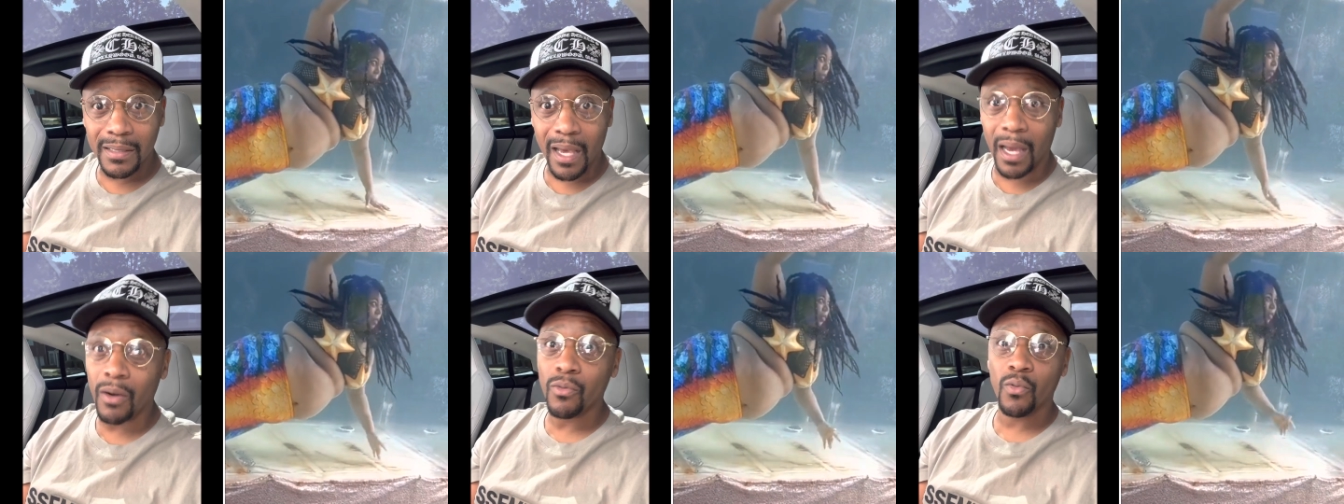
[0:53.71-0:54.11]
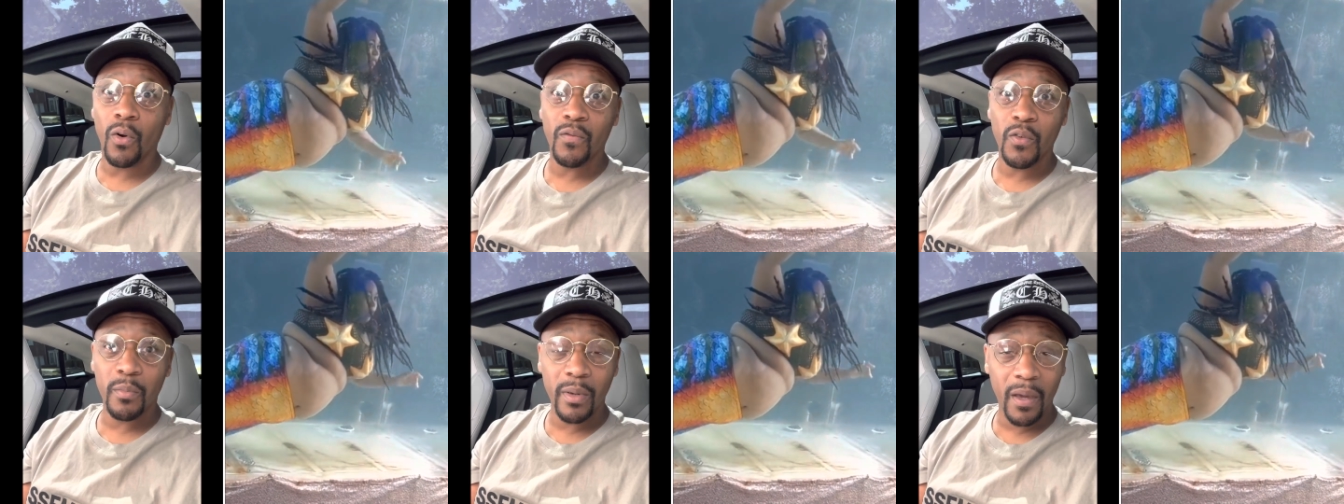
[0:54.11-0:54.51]
I don't know
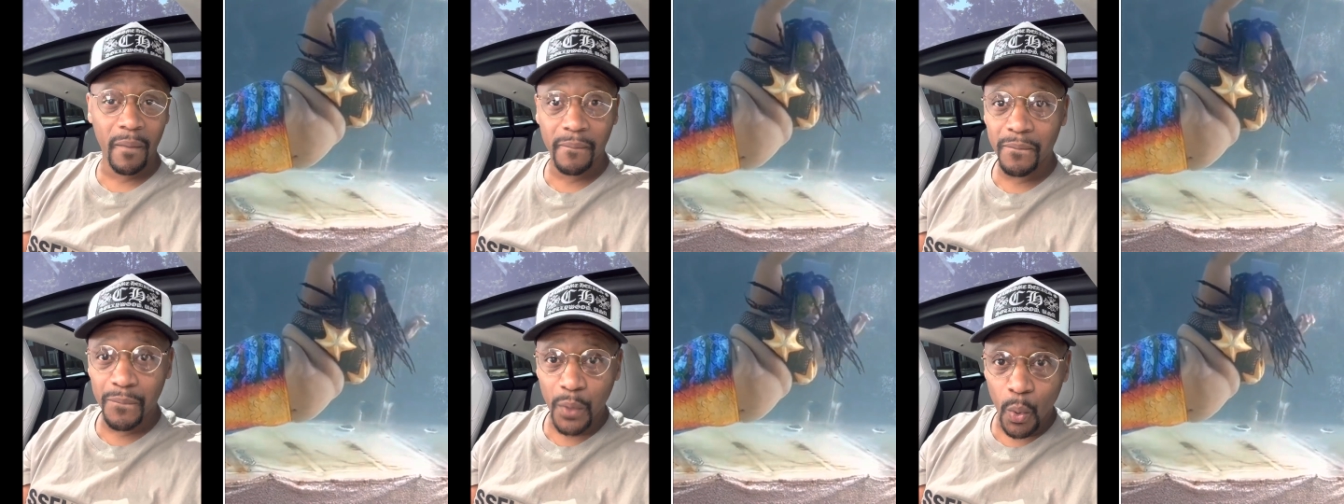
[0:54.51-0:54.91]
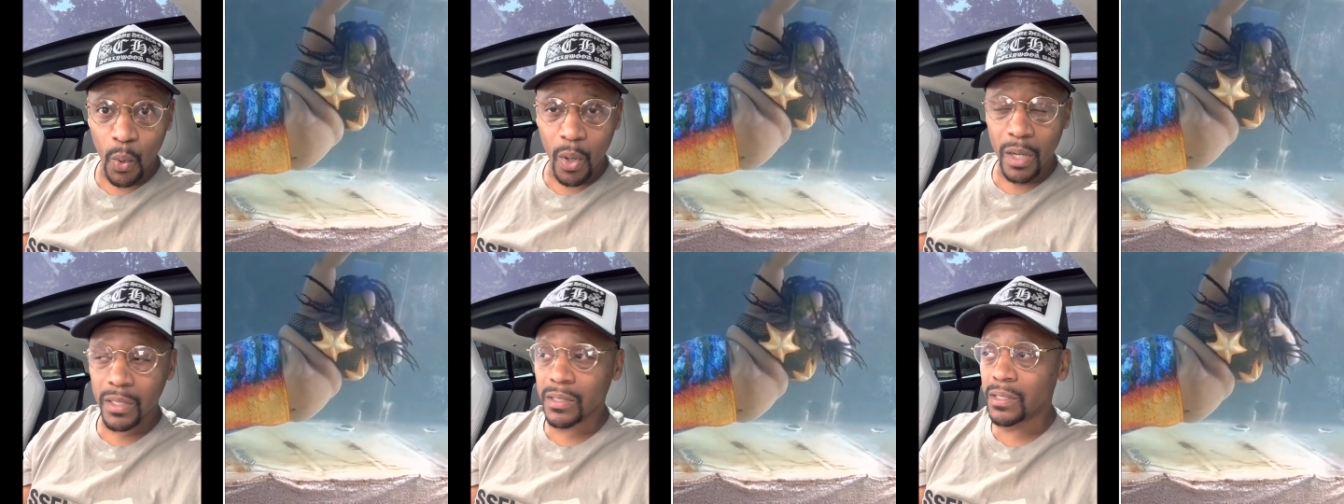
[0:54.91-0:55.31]
if you're being
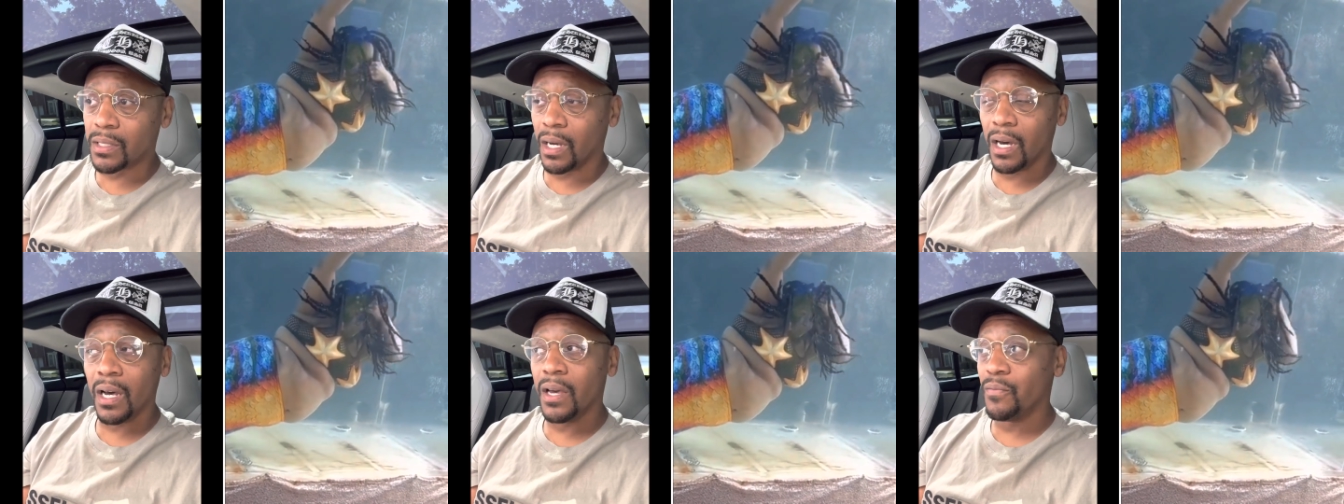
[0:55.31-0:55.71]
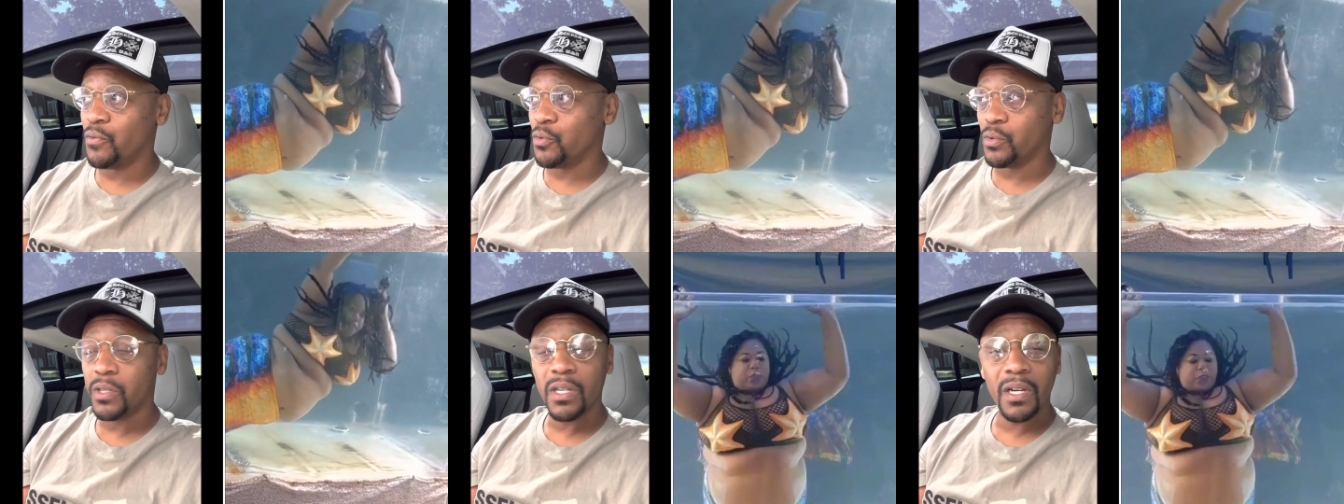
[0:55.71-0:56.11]
forced. If
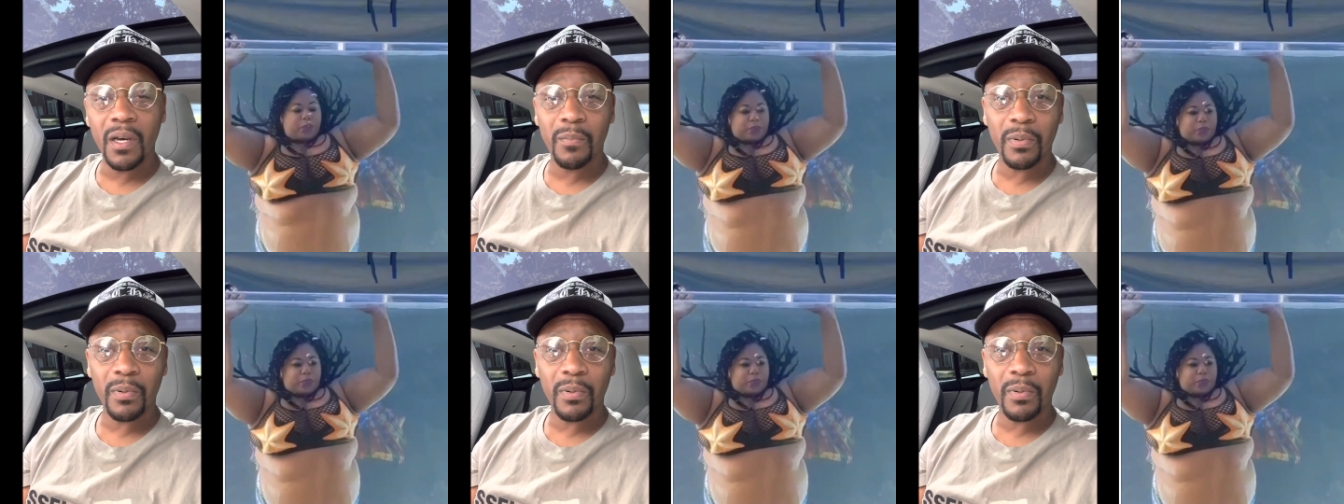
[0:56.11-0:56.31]
you could,